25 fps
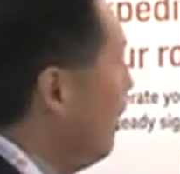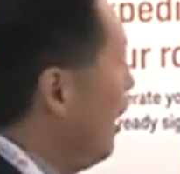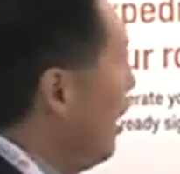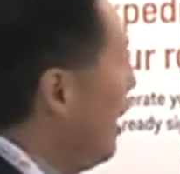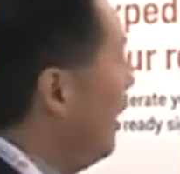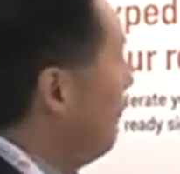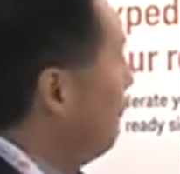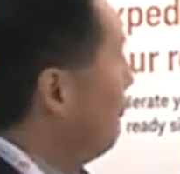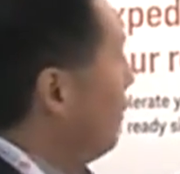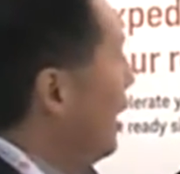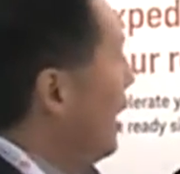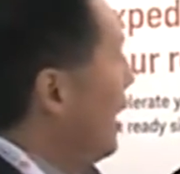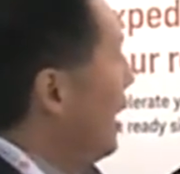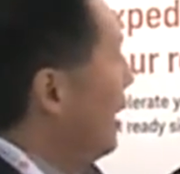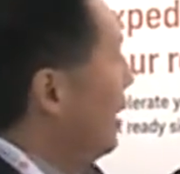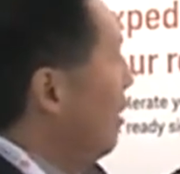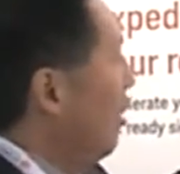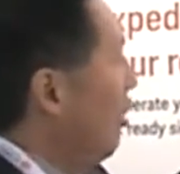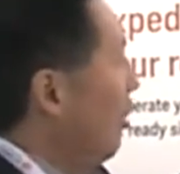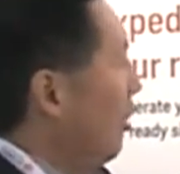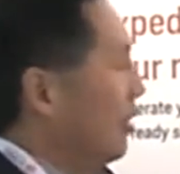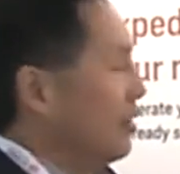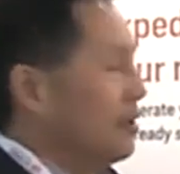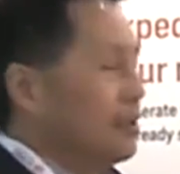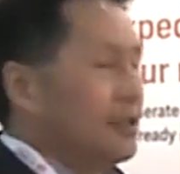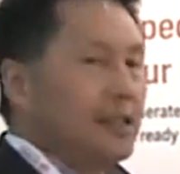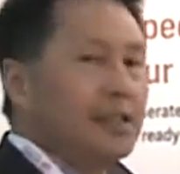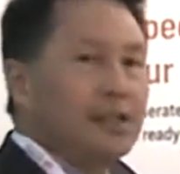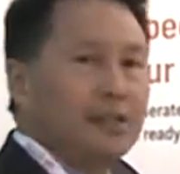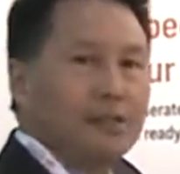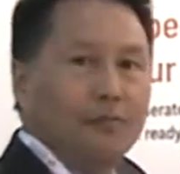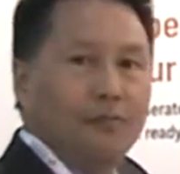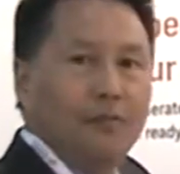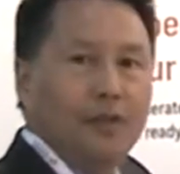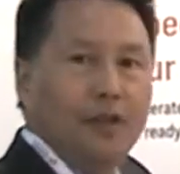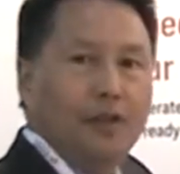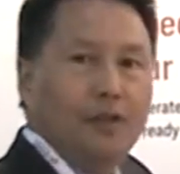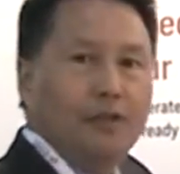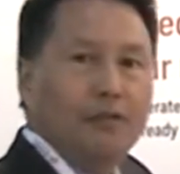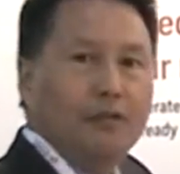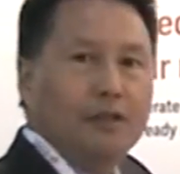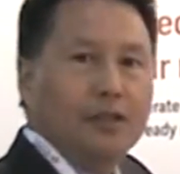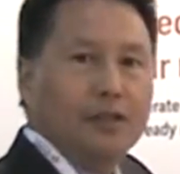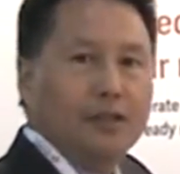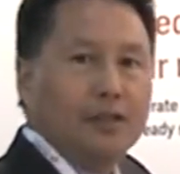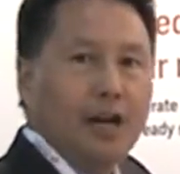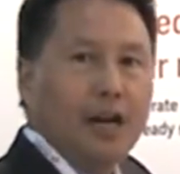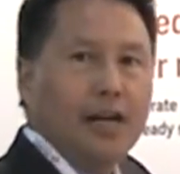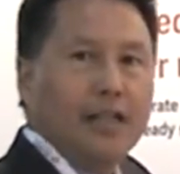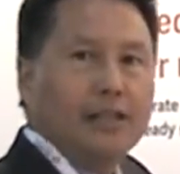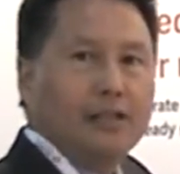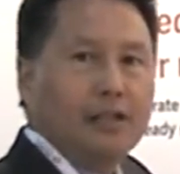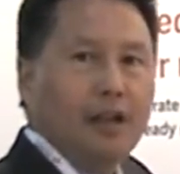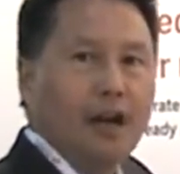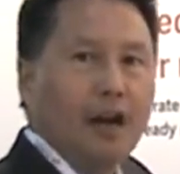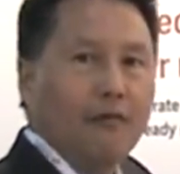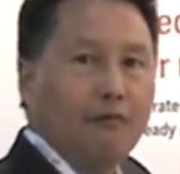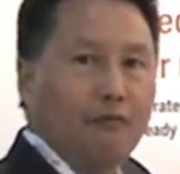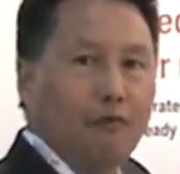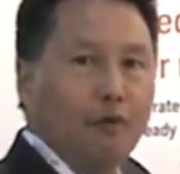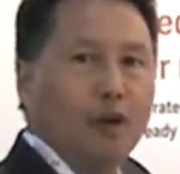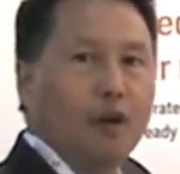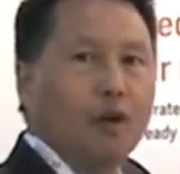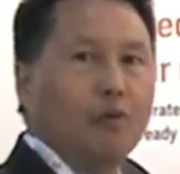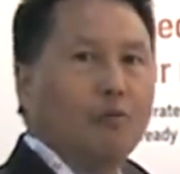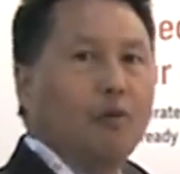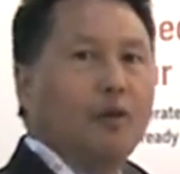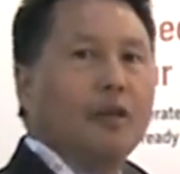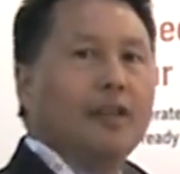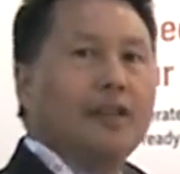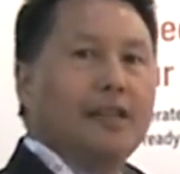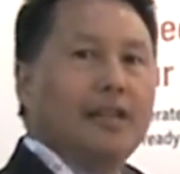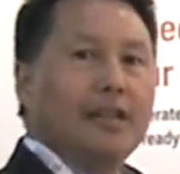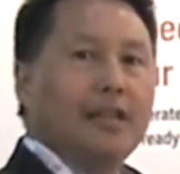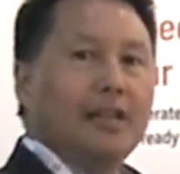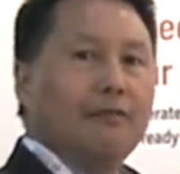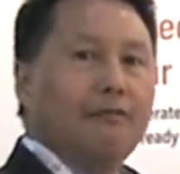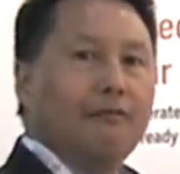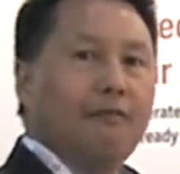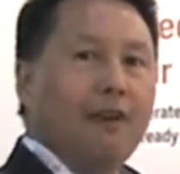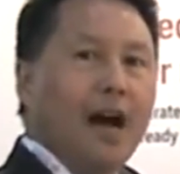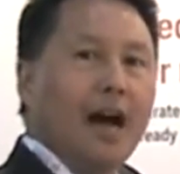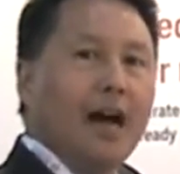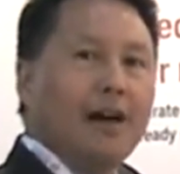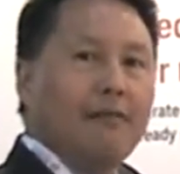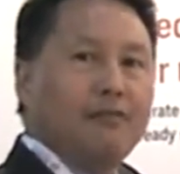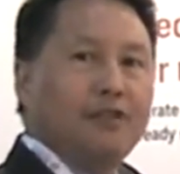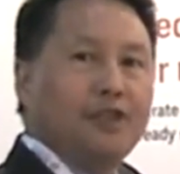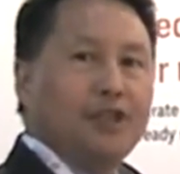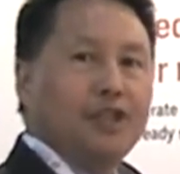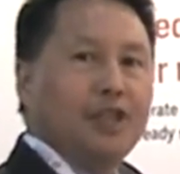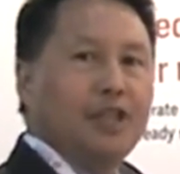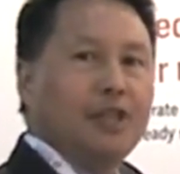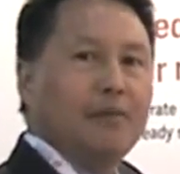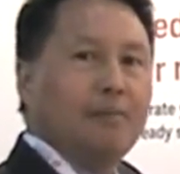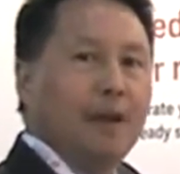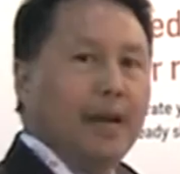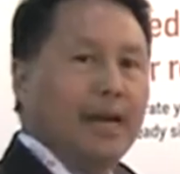I've got our SystemVue design software with the 5G